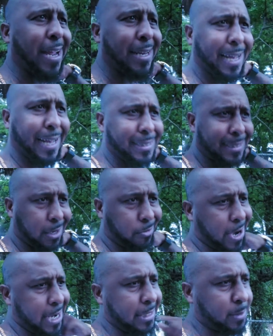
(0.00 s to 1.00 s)
like I said, the
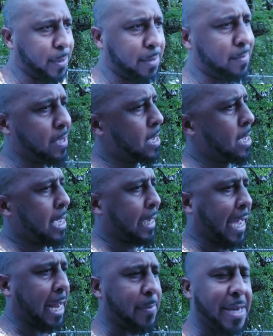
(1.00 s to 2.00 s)
rain has been
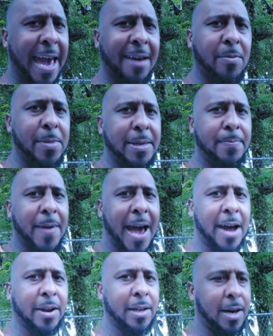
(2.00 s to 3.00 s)
kind of having me
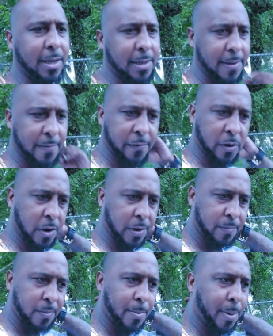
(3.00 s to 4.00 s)
out of luck for
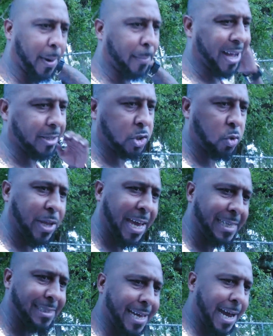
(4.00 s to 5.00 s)
about 2
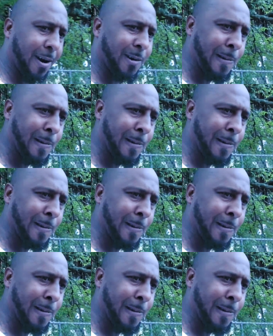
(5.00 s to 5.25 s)
days now.